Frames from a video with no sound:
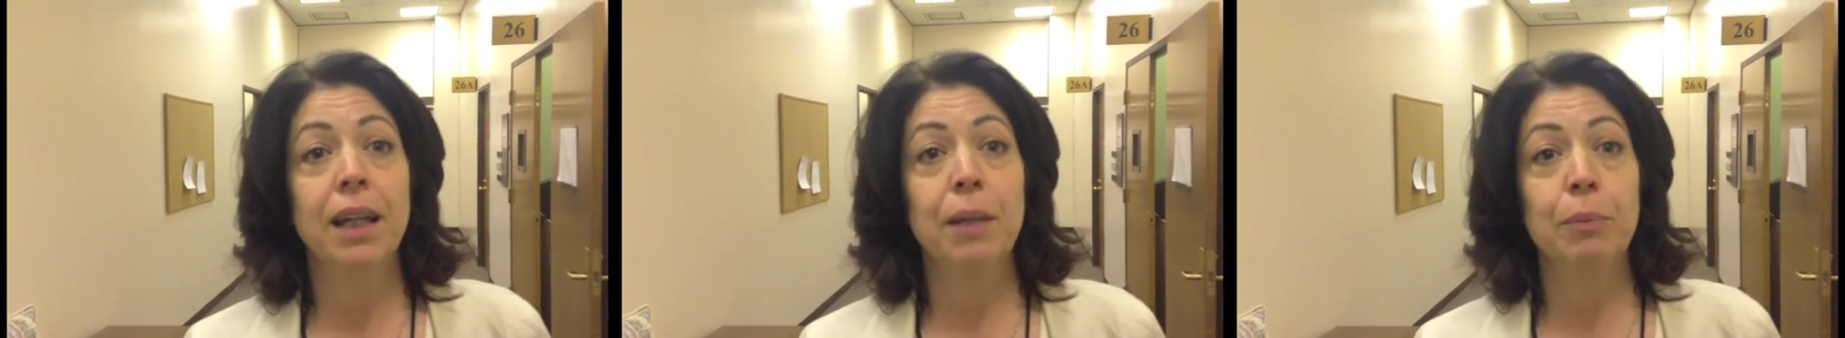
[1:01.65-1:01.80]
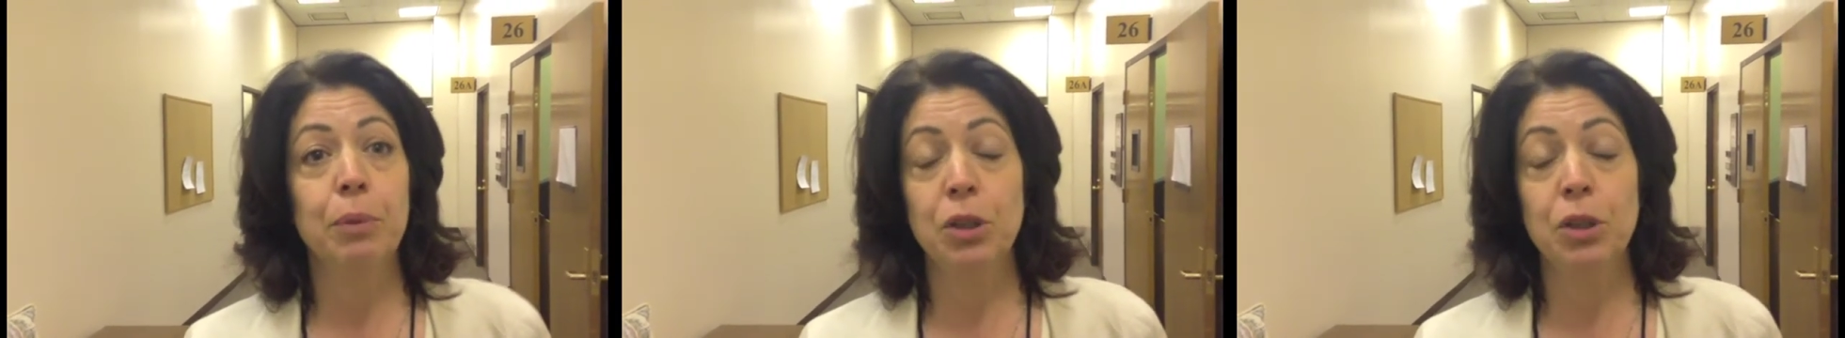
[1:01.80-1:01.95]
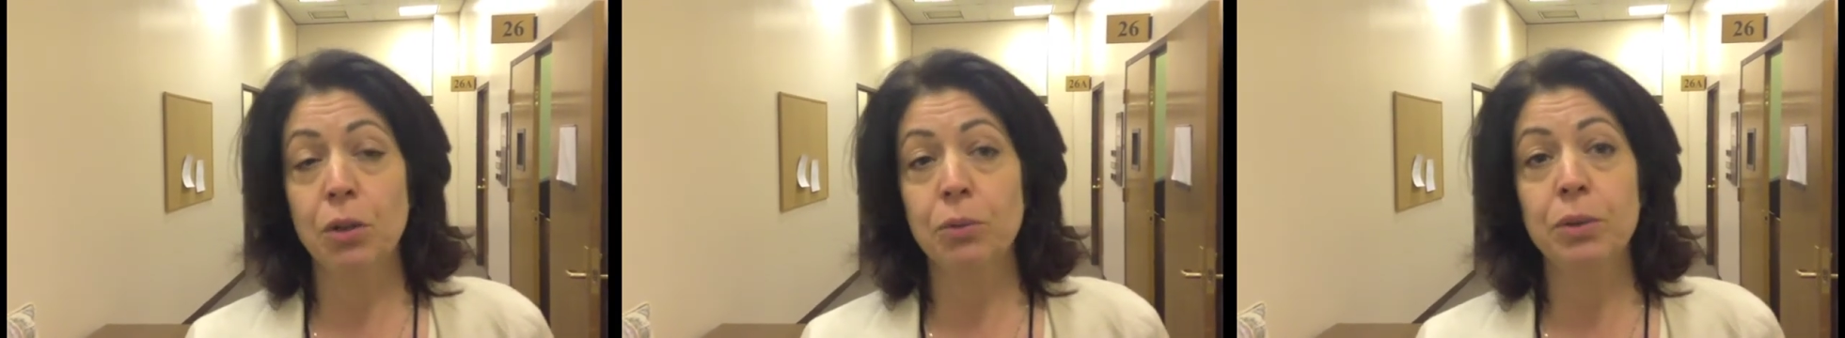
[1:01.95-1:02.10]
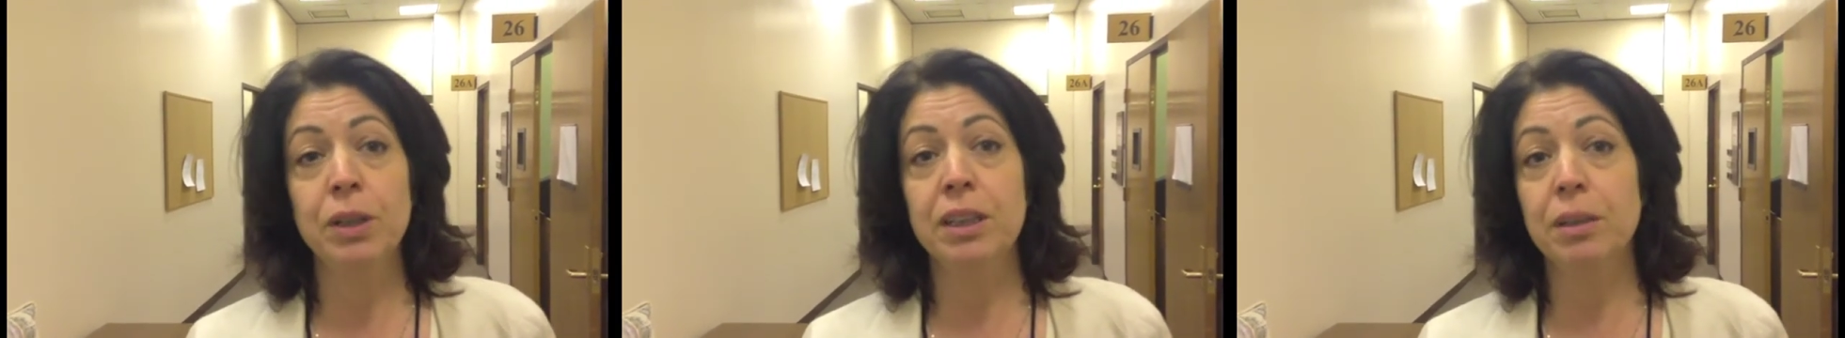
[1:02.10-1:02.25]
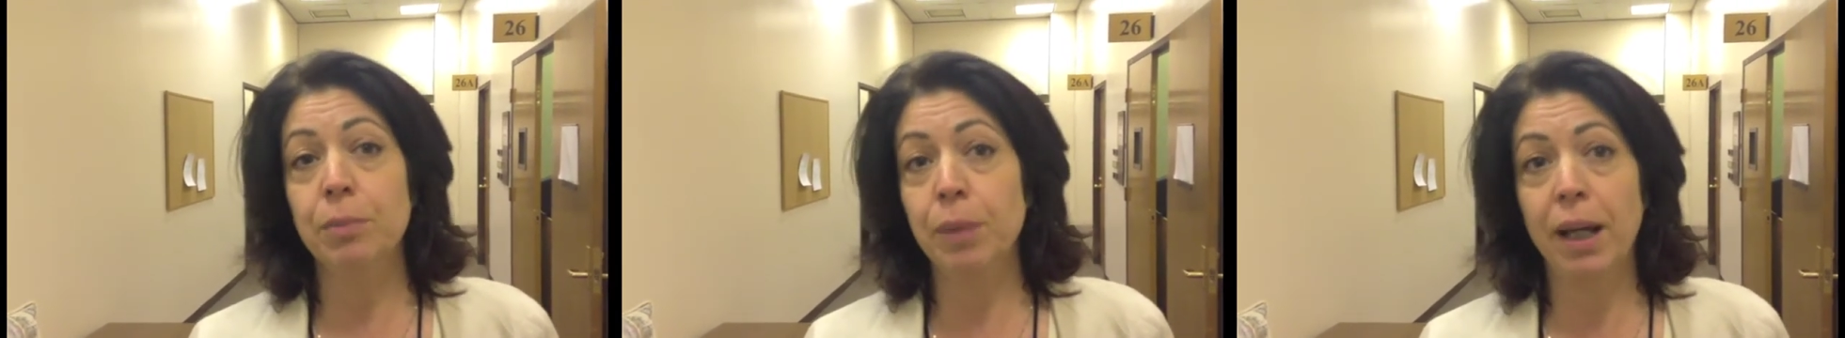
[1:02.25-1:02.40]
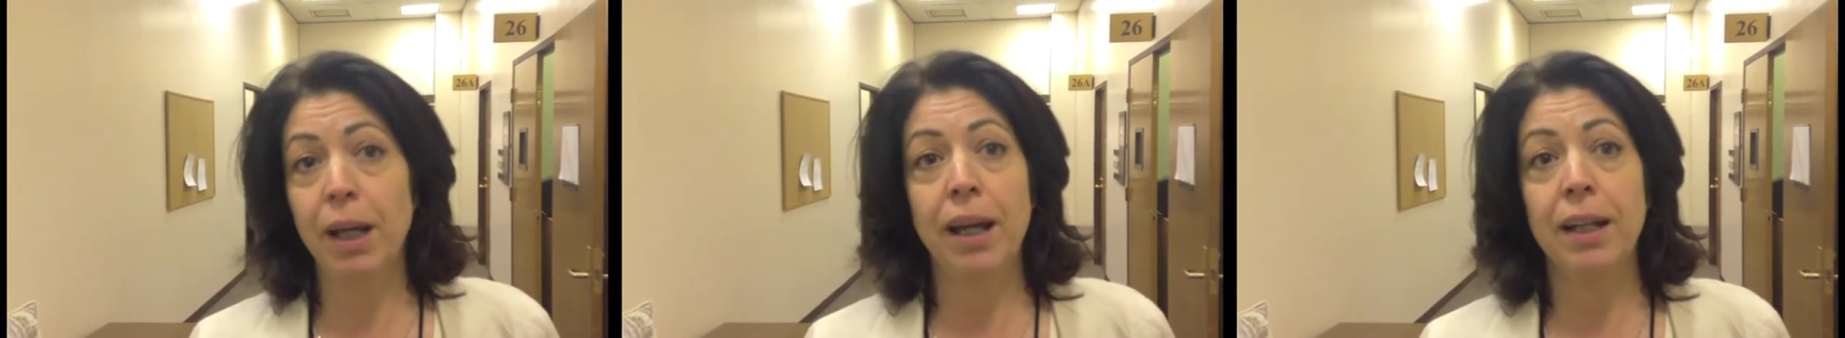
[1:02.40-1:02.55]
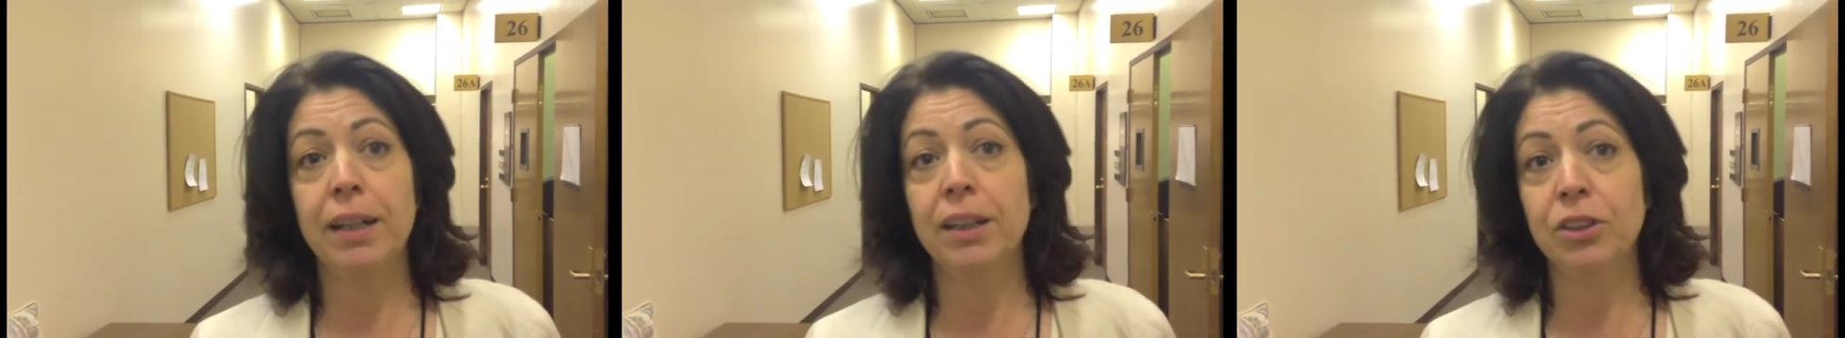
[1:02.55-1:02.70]
and we don't need to
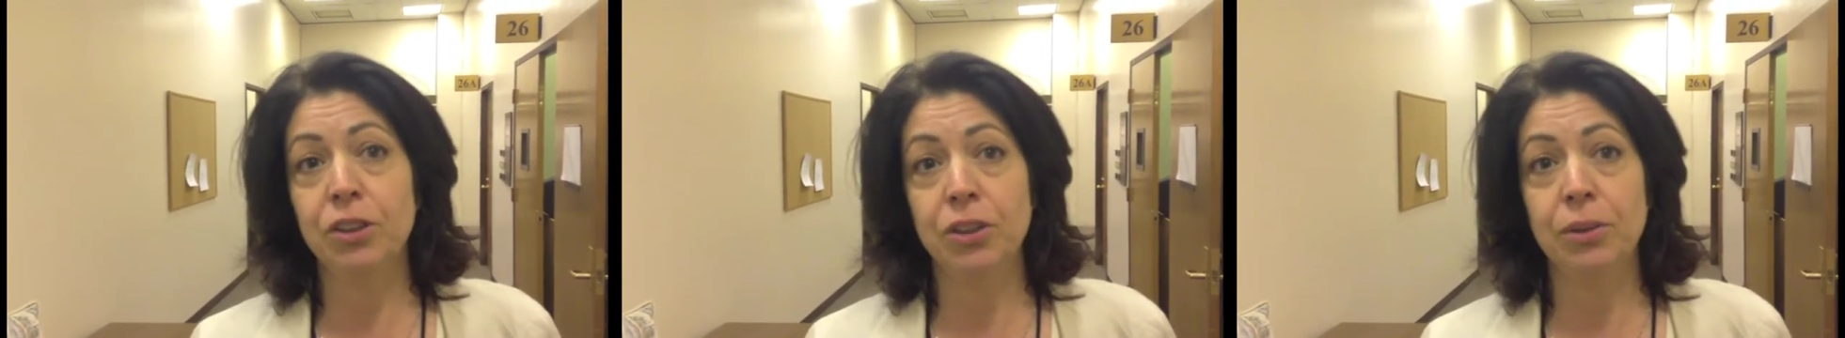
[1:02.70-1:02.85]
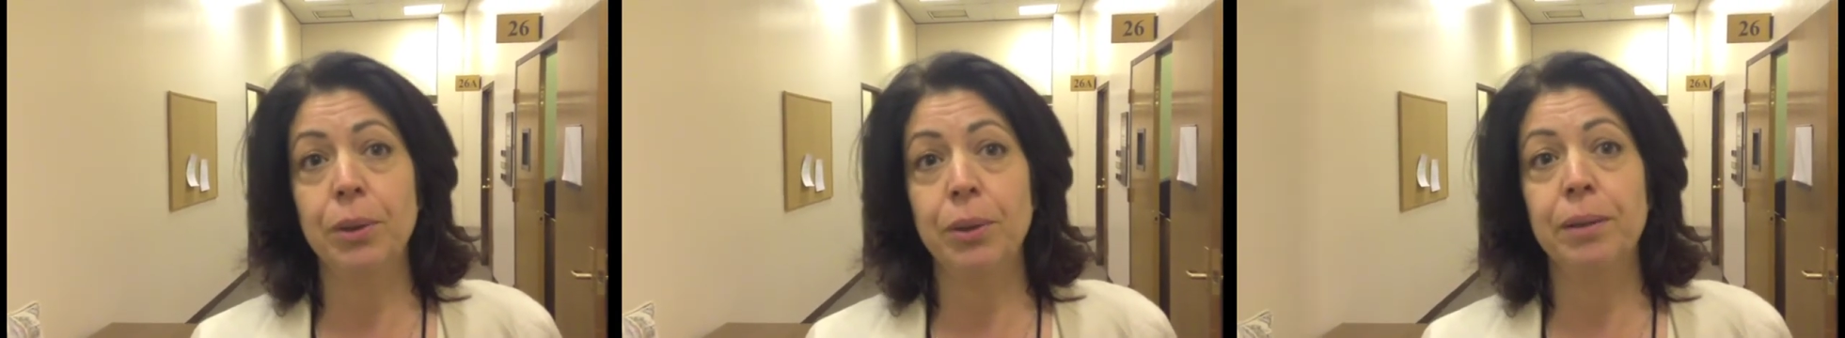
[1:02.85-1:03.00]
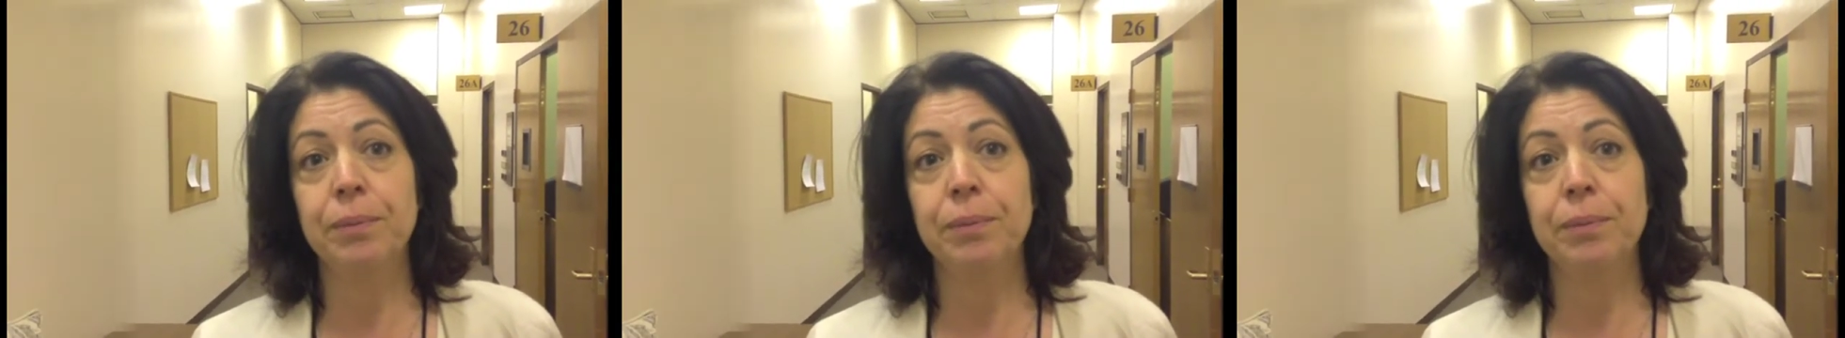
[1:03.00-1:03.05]
be adding to